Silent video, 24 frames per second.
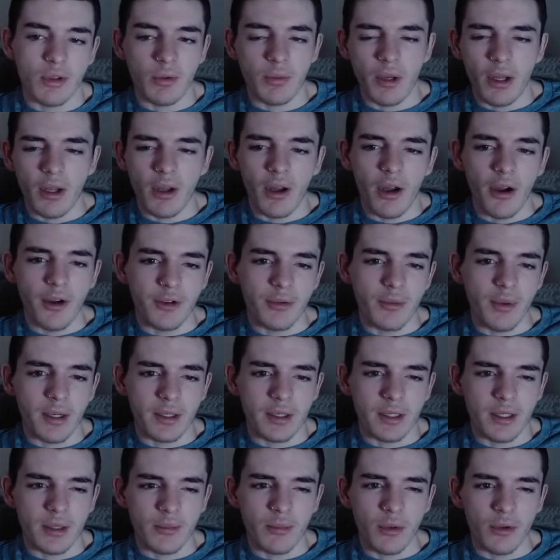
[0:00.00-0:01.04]
well are
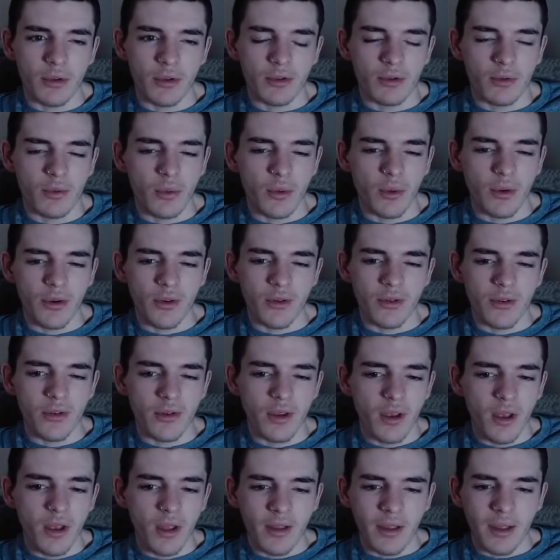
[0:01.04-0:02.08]
directed more towards
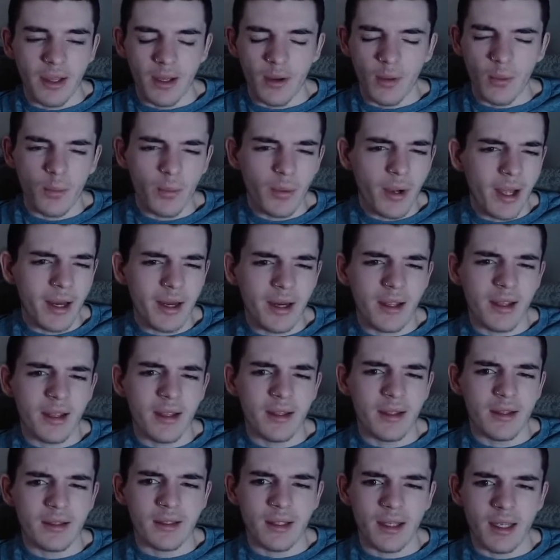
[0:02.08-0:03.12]
like
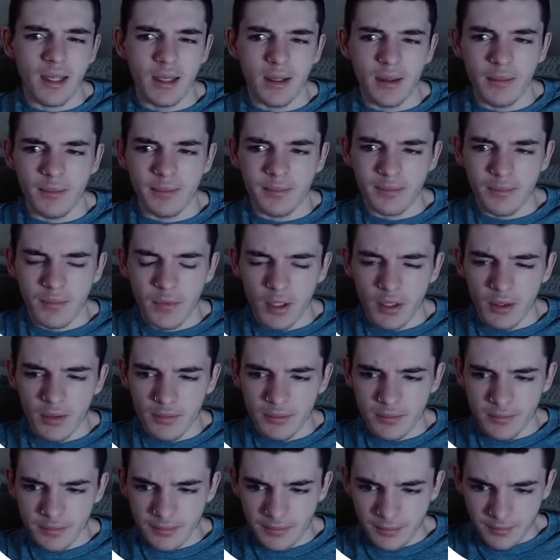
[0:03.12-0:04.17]
weddings and
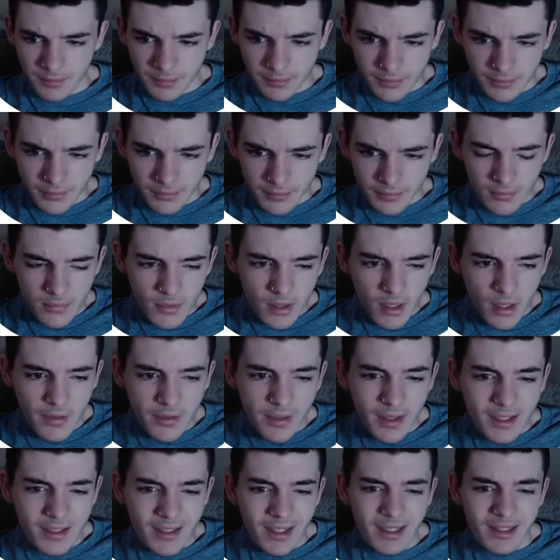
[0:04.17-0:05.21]

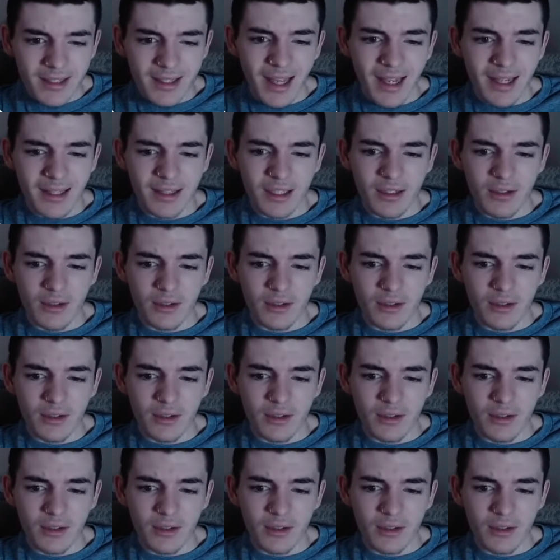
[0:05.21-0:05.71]
things like that are a